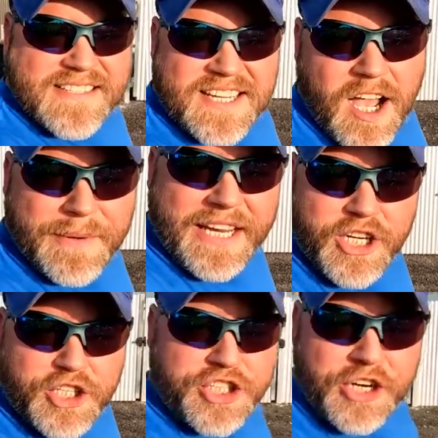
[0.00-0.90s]
is
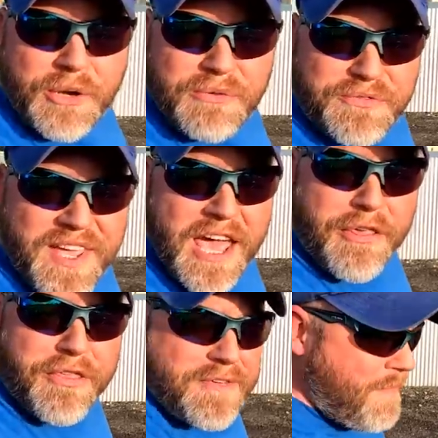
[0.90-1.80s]
coming June
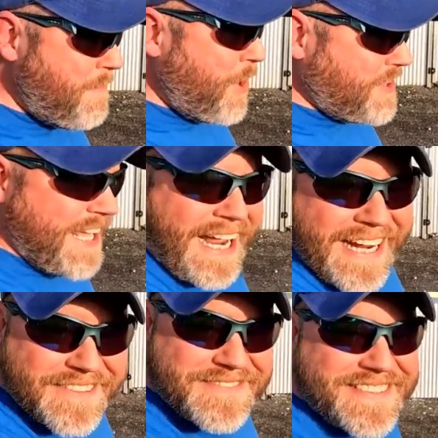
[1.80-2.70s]
5th, my birthday.